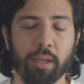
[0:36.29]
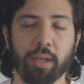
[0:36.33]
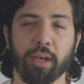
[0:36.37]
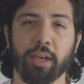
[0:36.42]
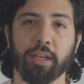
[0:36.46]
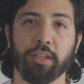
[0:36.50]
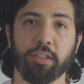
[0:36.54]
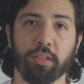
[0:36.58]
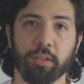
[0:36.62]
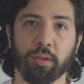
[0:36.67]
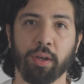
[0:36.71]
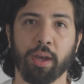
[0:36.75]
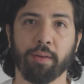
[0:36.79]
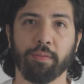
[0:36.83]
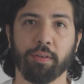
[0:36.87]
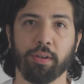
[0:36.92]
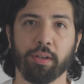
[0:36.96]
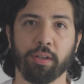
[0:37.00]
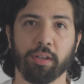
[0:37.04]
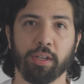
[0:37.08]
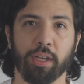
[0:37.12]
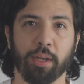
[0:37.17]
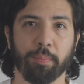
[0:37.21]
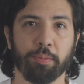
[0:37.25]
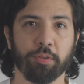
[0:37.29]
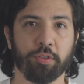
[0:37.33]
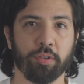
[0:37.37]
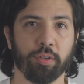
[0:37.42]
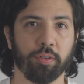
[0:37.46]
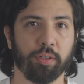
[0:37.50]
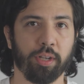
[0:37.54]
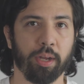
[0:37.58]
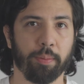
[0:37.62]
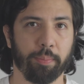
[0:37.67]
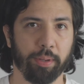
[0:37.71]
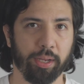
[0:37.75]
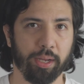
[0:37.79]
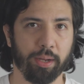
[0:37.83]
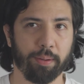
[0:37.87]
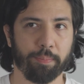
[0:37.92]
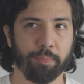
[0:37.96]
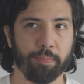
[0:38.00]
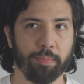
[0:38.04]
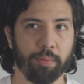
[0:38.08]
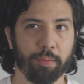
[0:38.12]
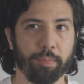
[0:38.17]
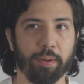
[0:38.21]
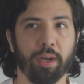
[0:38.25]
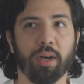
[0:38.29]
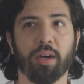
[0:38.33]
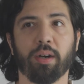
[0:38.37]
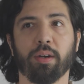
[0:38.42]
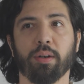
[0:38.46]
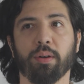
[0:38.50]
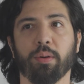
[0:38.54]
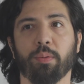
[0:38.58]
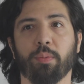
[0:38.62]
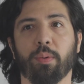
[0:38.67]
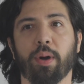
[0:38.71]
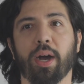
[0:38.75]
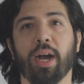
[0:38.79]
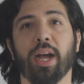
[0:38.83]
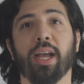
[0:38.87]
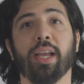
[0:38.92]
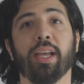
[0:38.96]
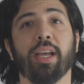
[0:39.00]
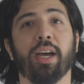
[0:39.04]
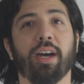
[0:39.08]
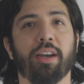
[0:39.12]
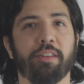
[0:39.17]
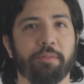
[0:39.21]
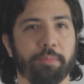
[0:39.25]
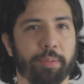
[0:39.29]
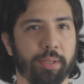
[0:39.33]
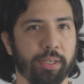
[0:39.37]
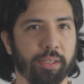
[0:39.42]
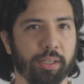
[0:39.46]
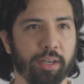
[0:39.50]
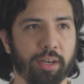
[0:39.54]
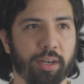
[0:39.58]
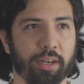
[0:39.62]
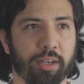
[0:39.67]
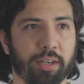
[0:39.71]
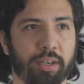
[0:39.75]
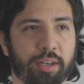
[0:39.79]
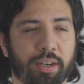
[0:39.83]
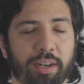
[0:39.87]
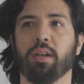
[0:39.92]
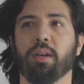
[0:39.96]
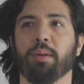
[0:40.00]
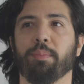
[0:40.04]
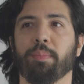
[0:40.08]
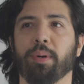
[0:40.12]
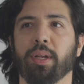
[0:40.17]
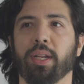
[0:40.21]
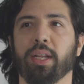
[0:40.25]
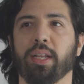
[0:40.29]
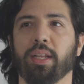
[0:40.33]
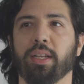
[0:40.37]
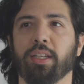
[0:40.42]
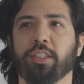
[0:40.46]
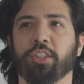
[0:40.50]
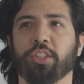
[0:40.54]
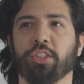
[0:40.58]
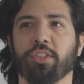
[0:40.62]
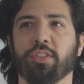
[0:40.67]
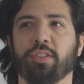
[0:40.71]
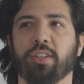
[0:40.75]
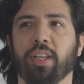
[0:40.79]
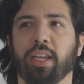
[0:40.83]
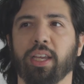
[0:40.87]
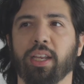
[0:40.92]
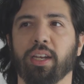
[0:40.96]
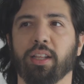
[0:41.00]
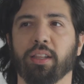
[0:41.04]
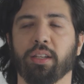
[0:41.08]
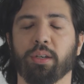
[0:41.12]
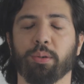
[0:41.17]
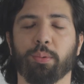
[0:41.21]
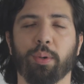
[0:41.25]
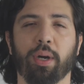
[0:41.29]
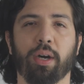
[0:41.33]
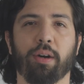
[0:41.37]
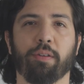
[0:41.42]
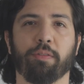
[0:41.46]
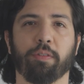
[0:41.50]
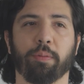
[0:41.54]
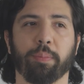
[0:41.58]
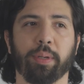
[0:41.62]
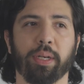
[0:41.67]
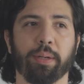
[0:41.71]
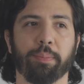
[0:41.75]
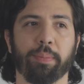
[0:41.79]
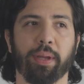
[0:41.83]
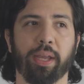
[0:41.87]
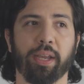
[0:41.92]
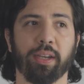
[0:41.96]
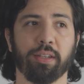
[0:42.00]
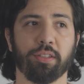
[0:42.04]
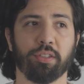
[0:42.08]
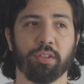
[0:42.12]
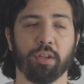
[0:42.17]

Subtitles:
I do have an episode coming up about why I've been gone, but it's just taken a little while for me to make.